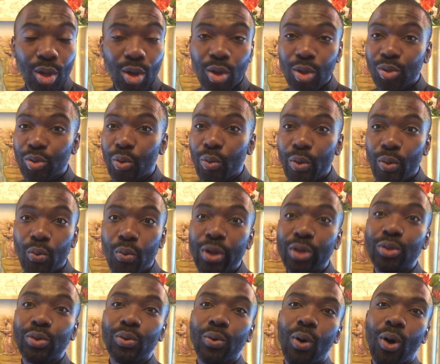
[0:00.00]
So we
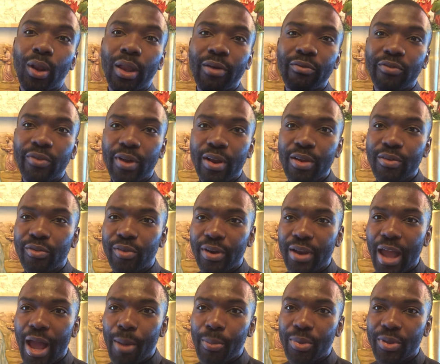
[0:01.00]
wish you all a very, very
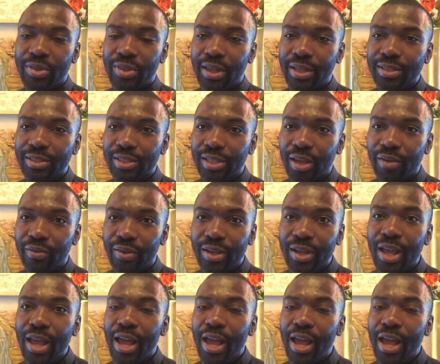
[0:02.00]
happy Thanksgiving.